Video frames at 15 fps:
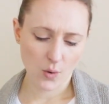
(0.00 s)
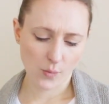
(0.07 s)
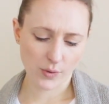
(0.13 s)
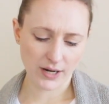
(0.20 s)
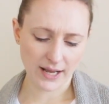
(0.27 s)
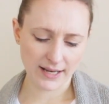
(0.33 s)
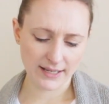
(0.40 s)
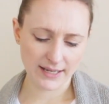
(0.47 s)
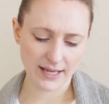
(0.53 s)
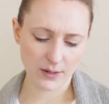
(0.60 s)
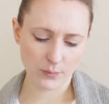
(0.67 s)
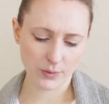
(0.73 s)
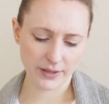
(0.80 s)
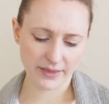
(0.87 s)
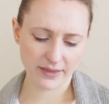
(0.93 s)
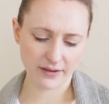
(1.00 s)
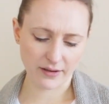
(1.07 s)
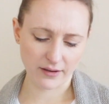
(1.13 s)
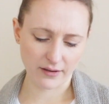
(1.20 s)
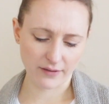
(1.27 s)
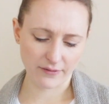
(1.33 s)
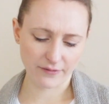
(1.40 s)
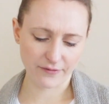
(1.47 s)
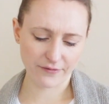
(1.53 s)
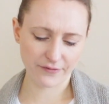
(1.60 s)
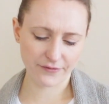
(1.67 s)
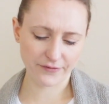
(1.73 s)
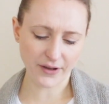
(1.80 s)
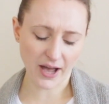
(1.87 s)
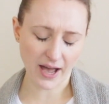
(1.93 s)
when I knit with the
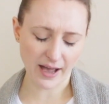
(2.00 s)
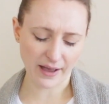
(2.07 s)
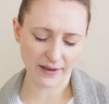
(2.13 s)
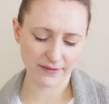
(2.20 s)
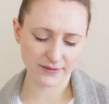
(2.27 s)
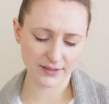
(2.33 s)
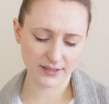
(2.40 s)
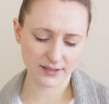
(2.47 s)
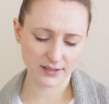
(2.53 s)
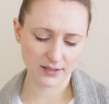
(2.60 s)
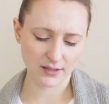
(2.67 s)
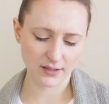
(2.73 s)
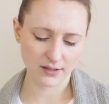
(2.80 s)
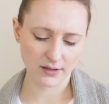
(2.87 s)
5s